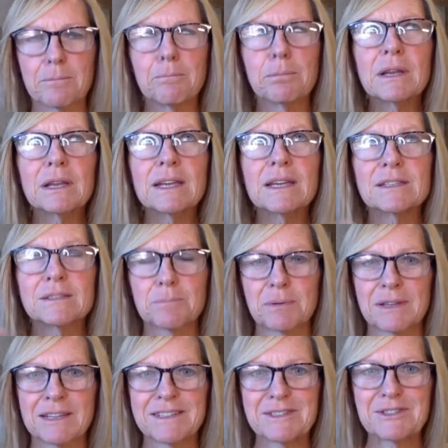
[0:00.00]
Please,
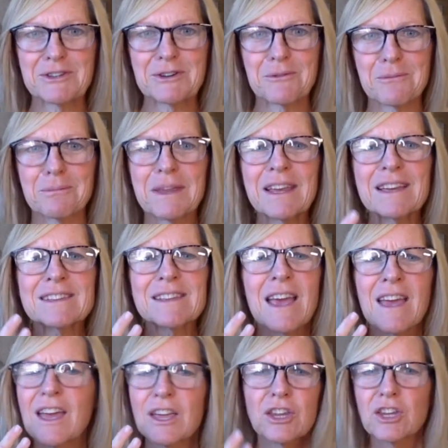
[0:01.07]
please don't, because
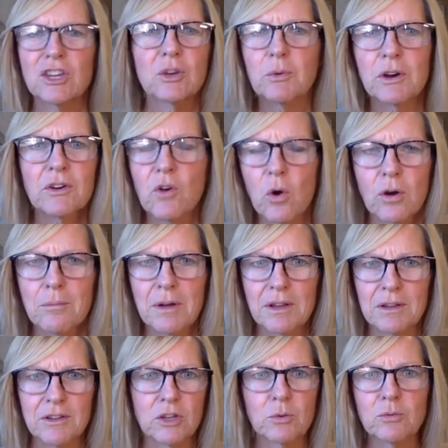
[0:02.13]
you are
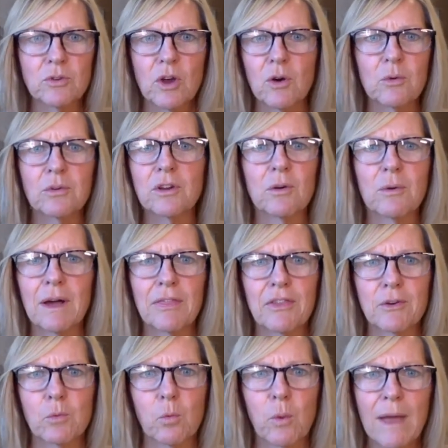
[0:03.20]
normal. You know no
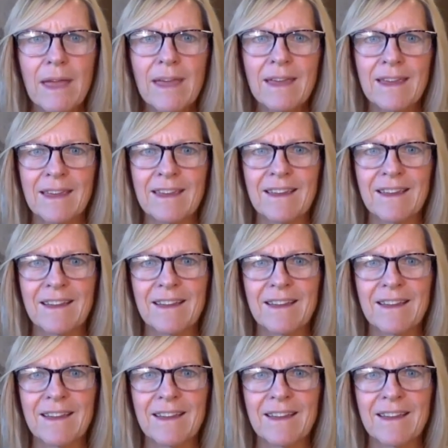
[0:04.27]
other way.